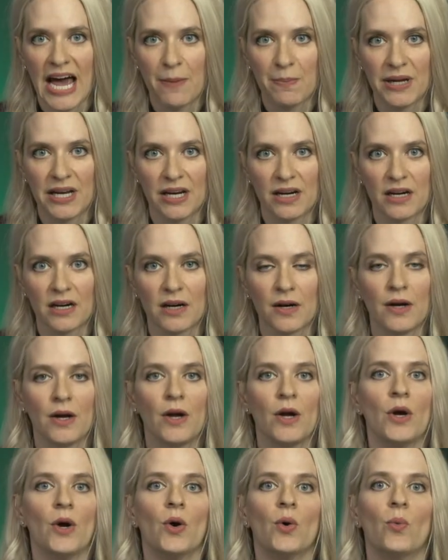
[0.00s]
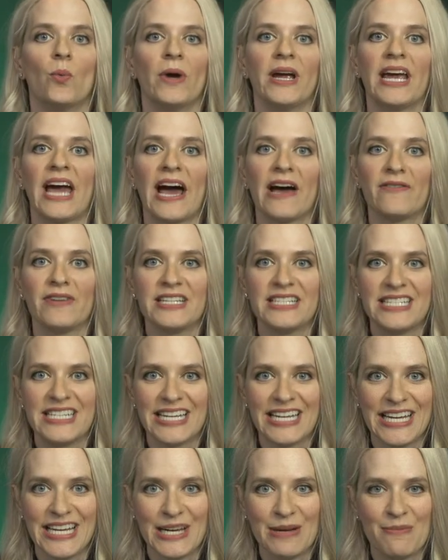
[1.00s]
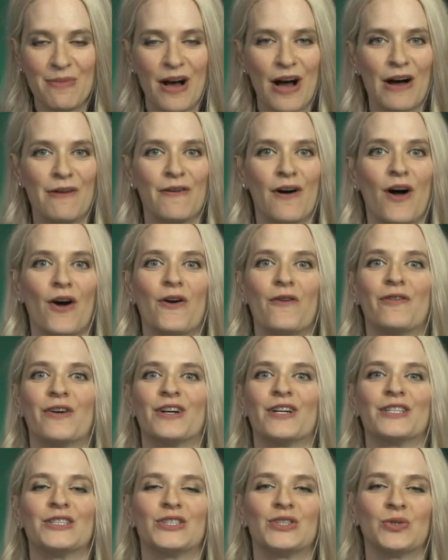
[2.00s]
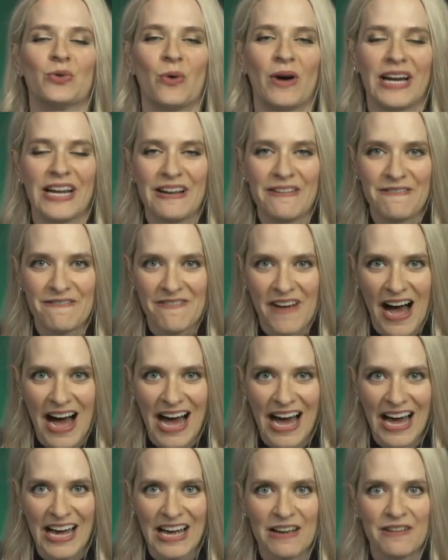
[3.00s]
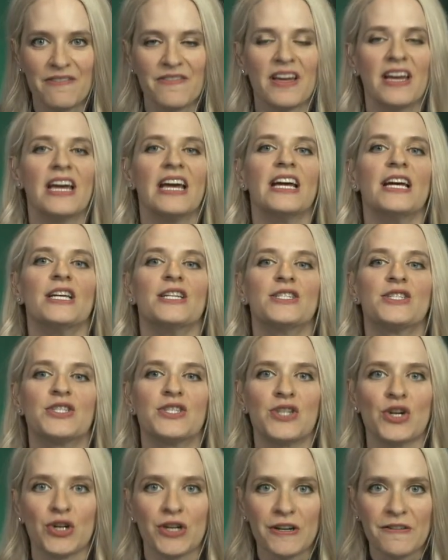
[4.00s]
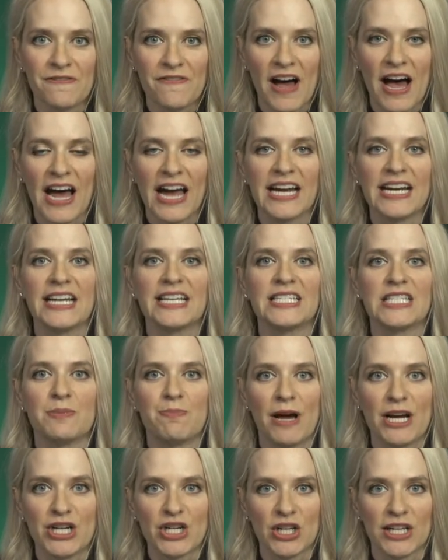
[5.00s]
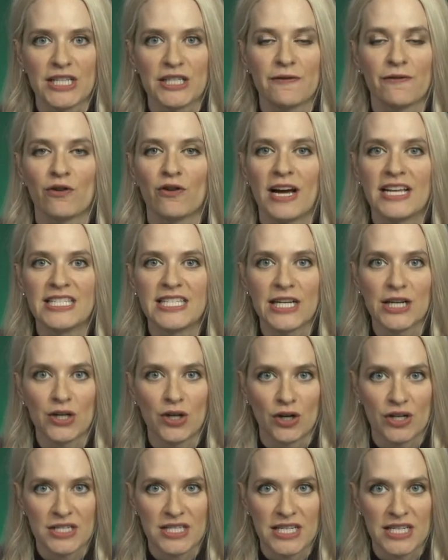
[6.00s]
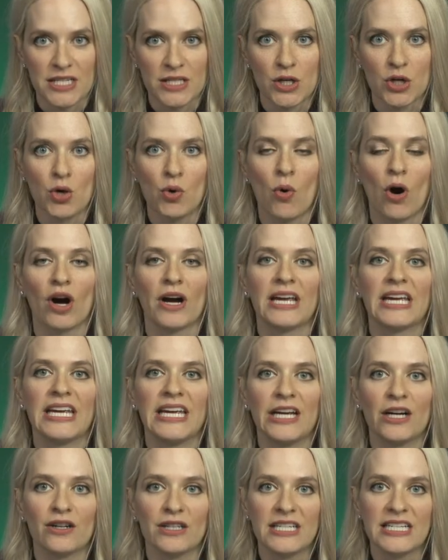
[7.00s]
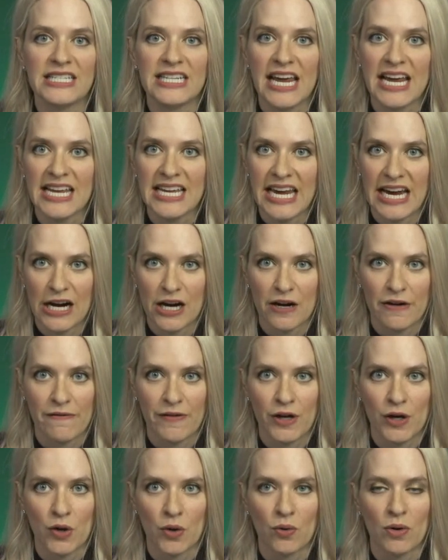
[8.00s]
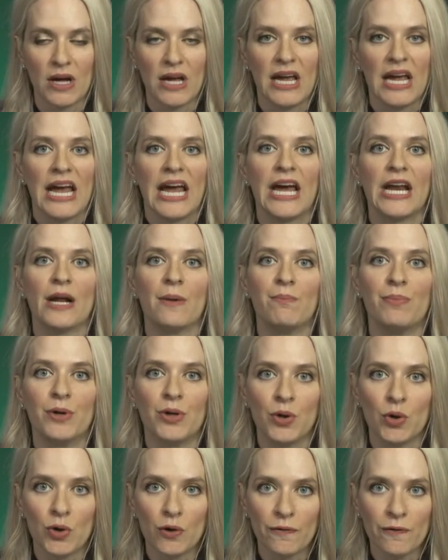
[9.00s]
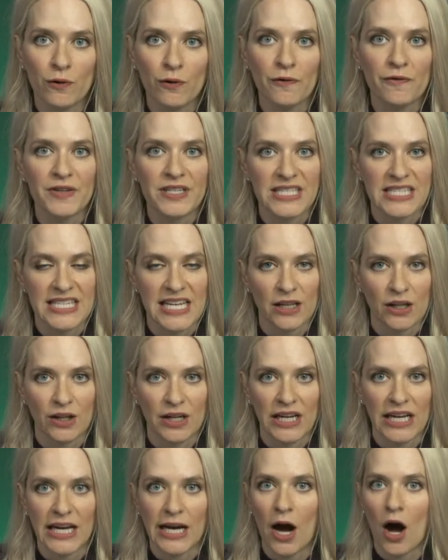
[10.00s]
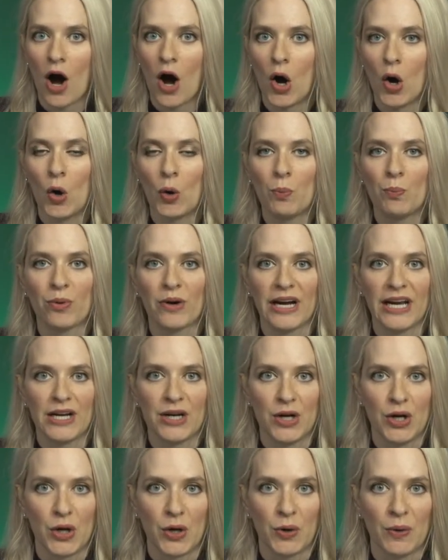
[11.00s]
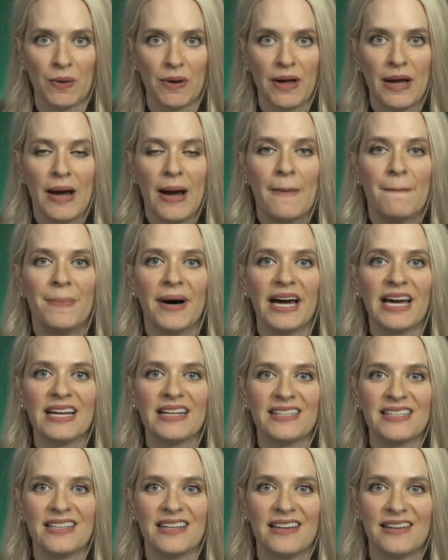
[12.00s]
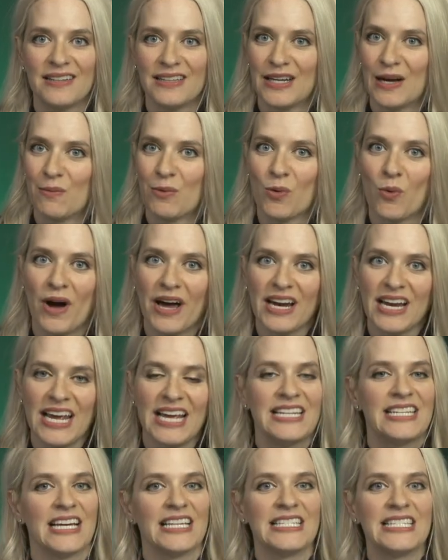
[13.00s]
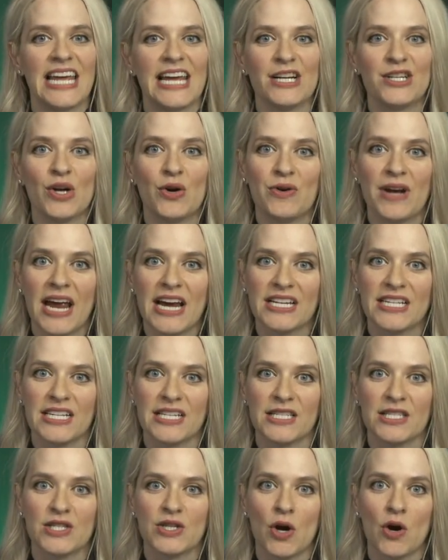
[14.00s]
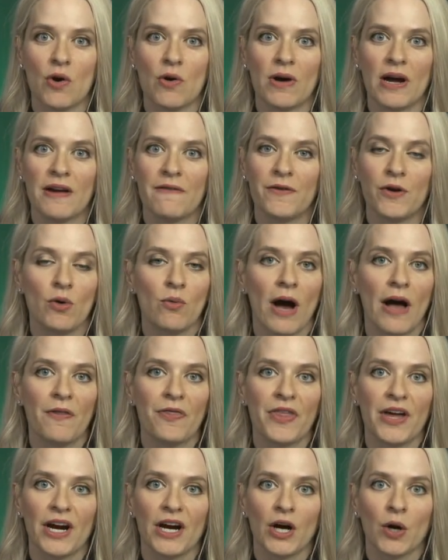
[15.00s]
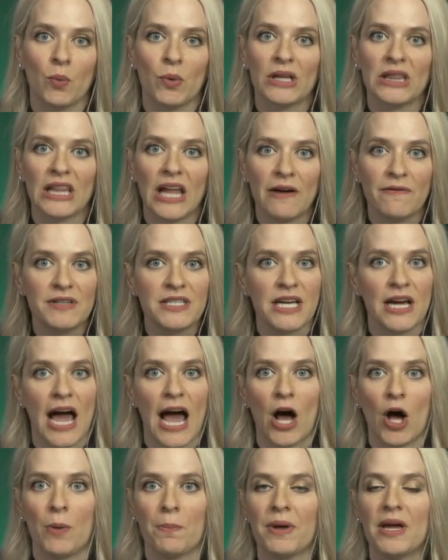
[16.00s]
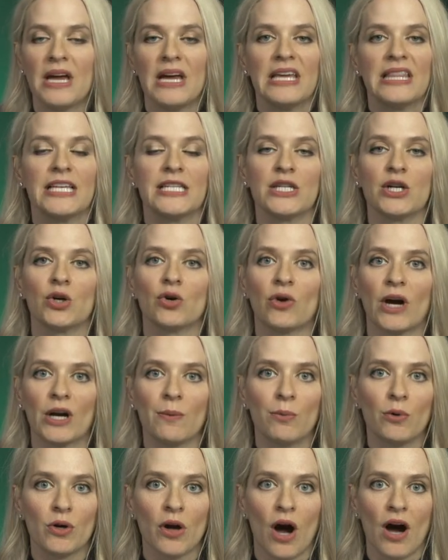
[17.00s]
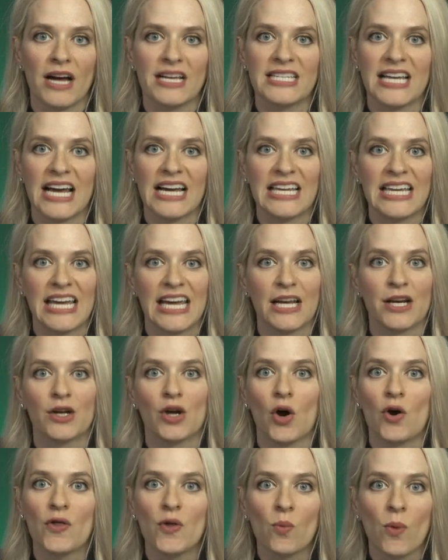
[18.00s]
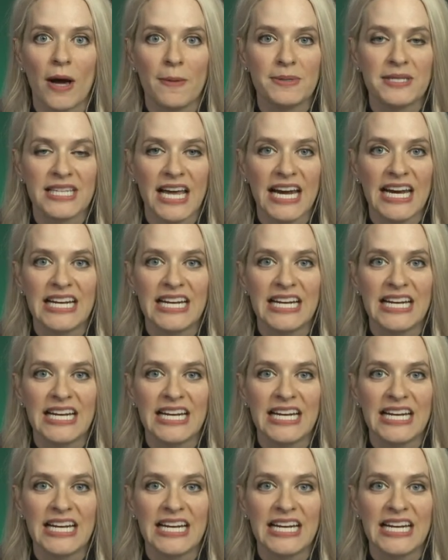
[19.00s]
here. We have a team of over 25 certified specialist forensic nurses who are here to take care of you in a beautiful facility, all brand new. But number one, it does take donations. So if you out there would love to help this incredible cause, again, go to the website